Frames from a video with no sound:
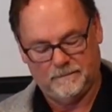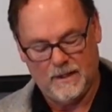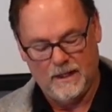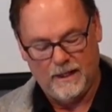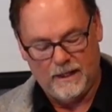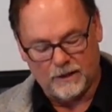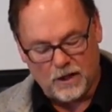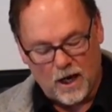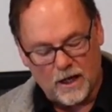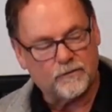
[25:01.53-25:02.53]
He had
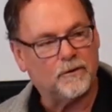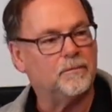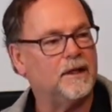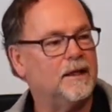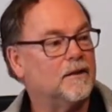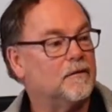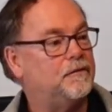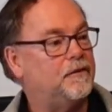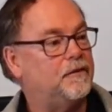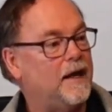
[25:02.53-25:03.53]
gone from being the
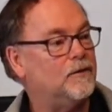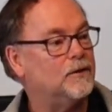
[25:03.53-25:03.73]
favored